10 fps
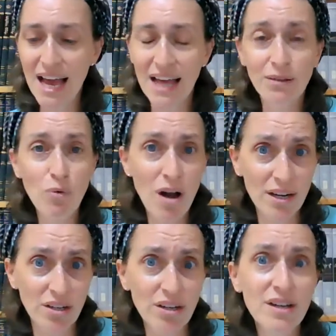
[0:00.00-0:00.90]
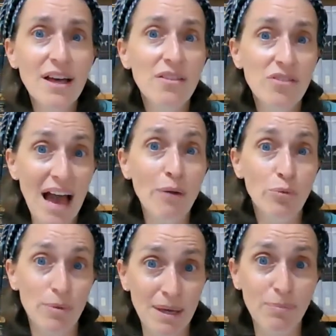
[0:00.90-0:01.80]
and the water, that
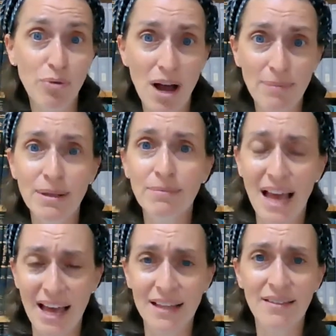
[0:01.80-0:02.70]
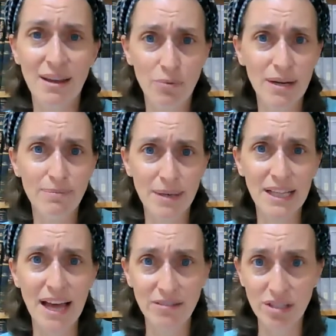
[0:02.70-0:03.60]
would be a problem, and they wouldn't be
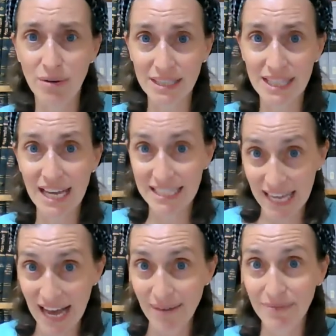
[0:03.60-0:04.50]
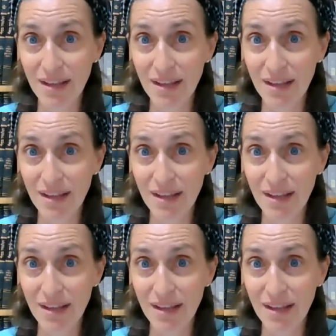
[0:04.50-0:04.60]
allowed to go into the azara.